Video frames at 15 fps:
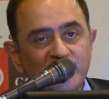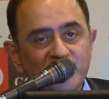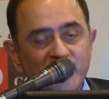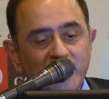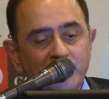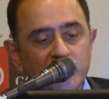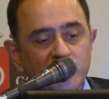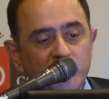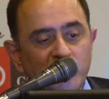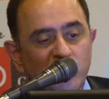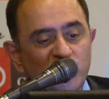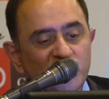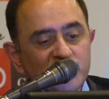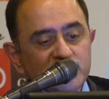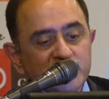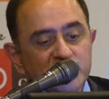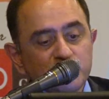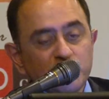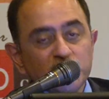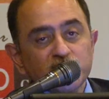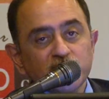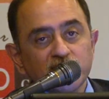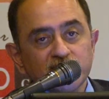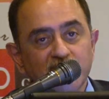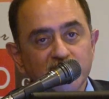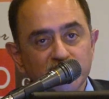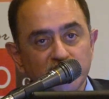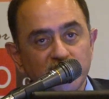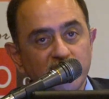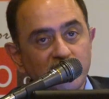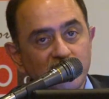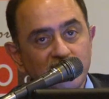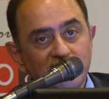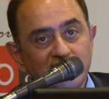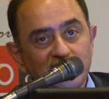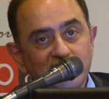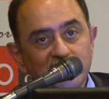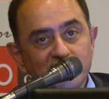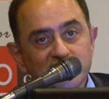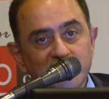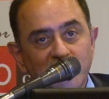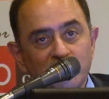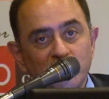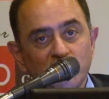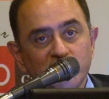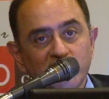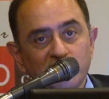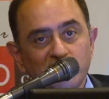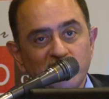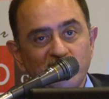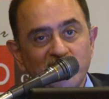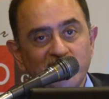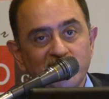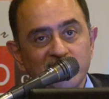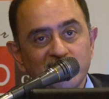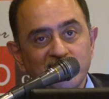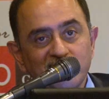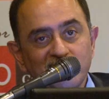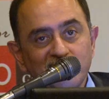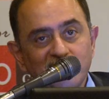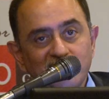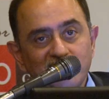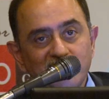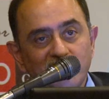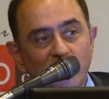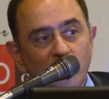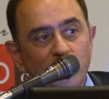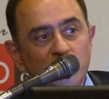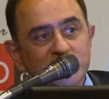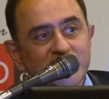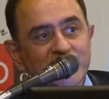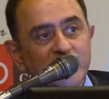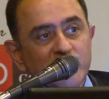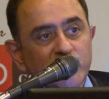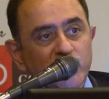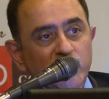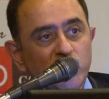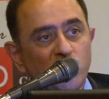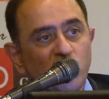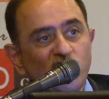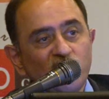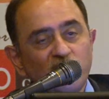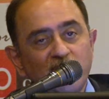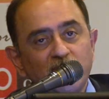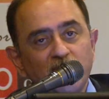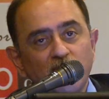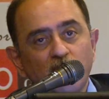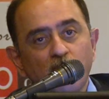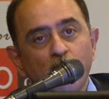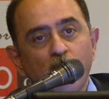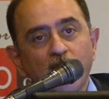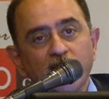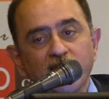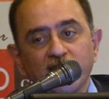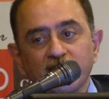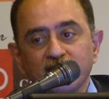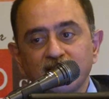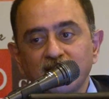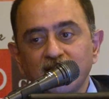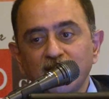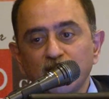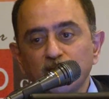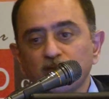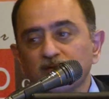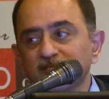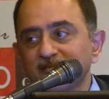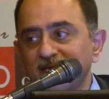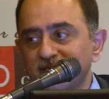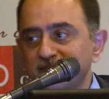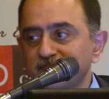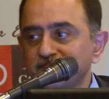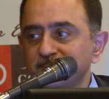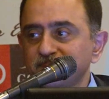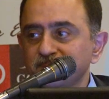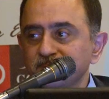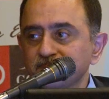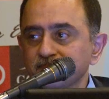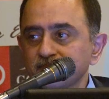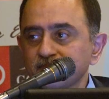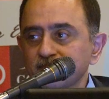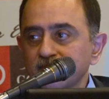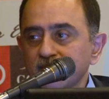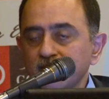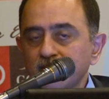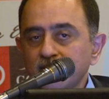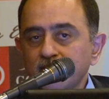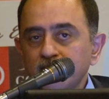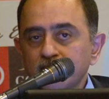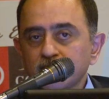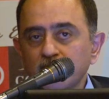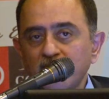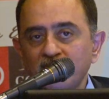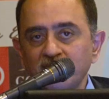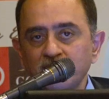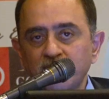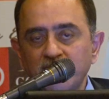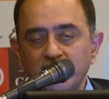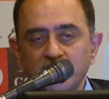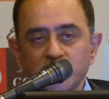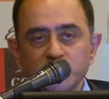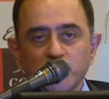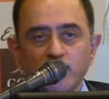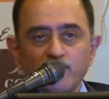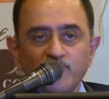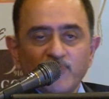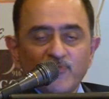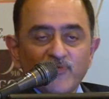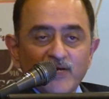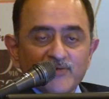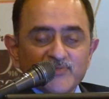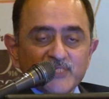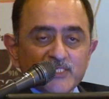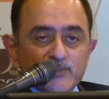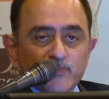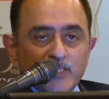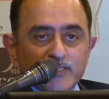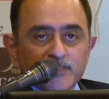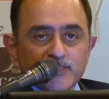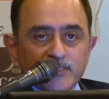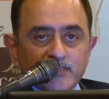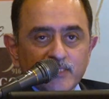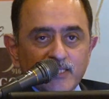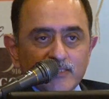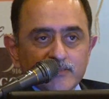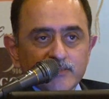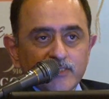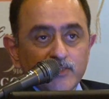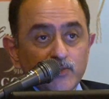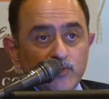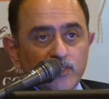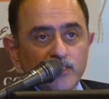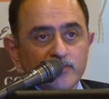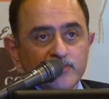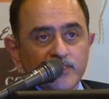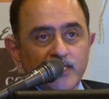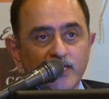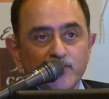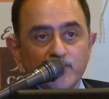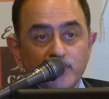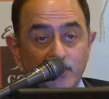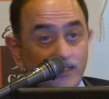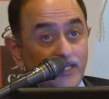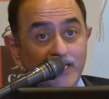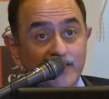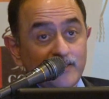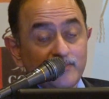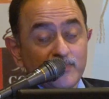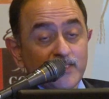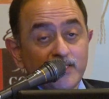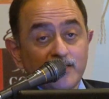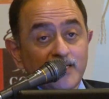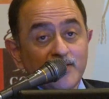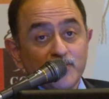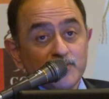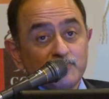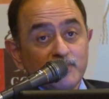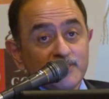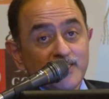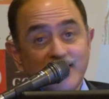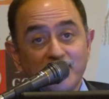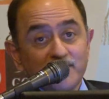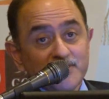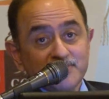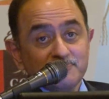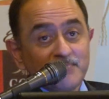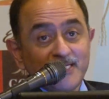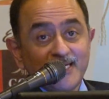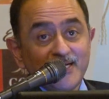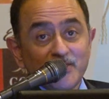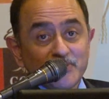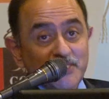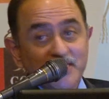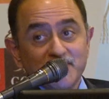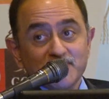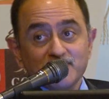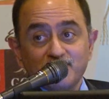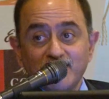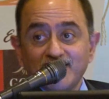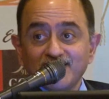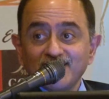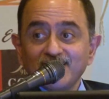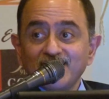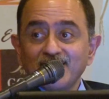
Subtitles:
Came into my office. This picture is actually a Shyam looking bewildered, almost like a queue of people who are walking in to resign. So having been on the job for 5-6 months in the country, new country, I like in Kerala, I don't speak the language, Malay also I don't speak.